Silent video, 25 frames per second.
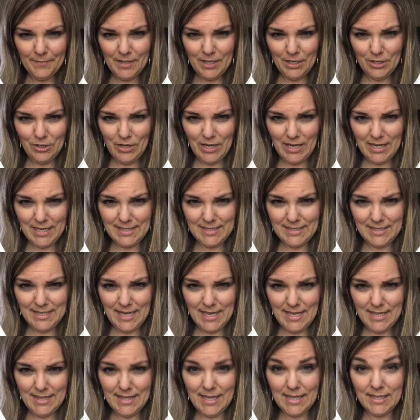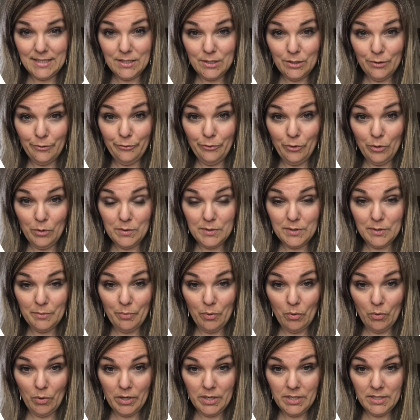Can you kind of see? That's the full
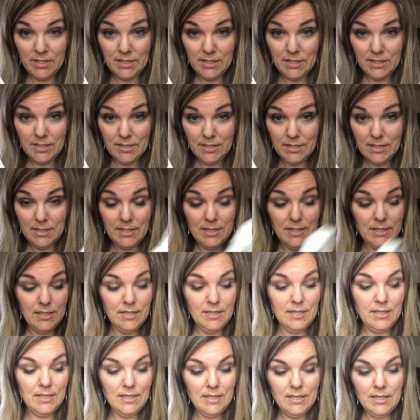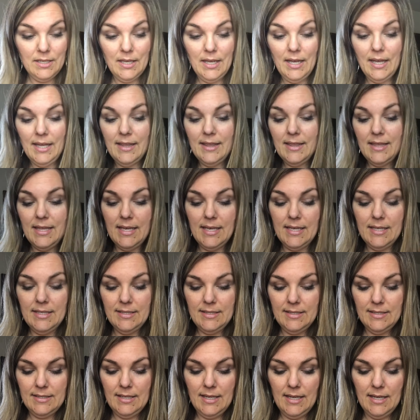support. And
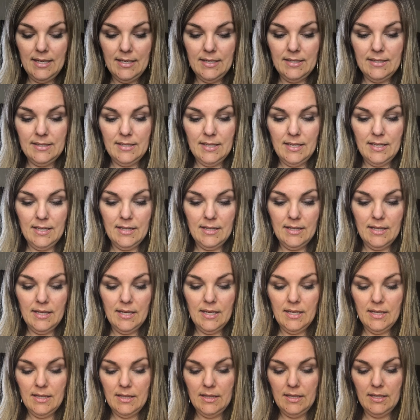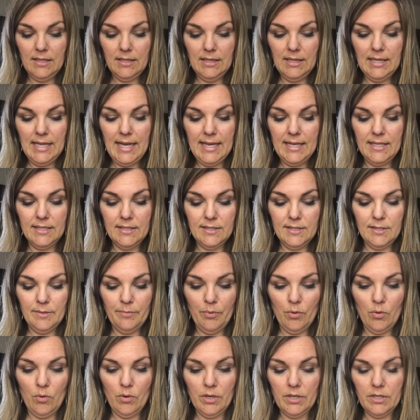this is the light
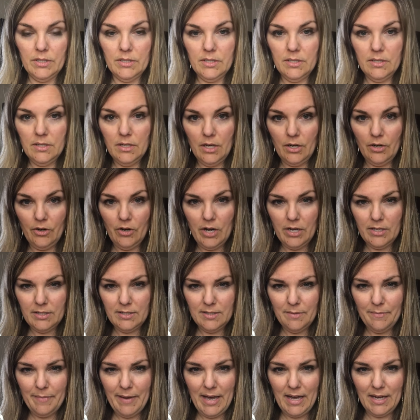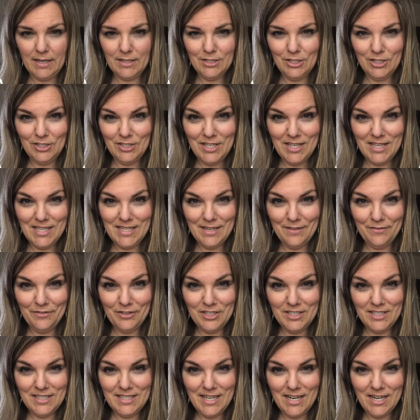support across the back. Do you see the
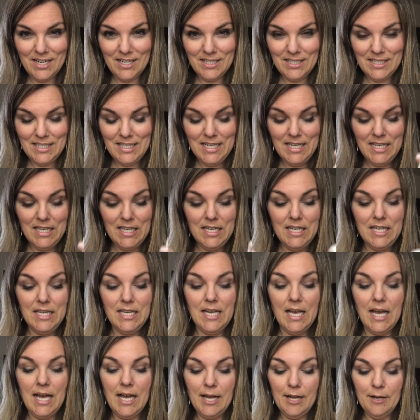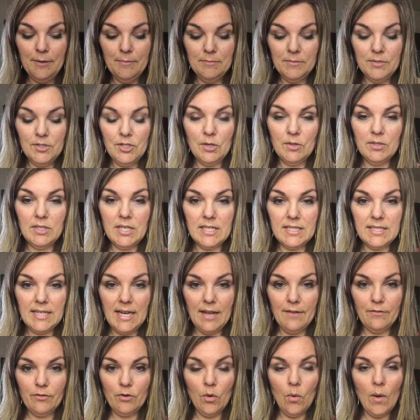difference there? So it doesn't
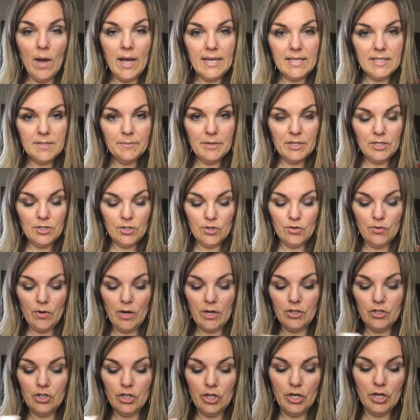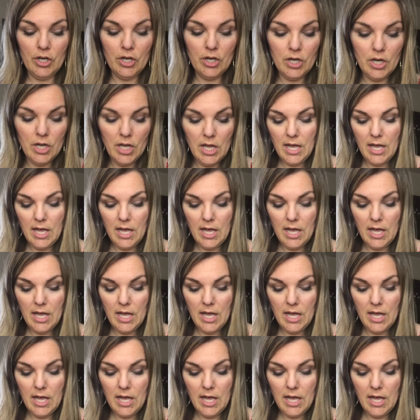have quite as much structure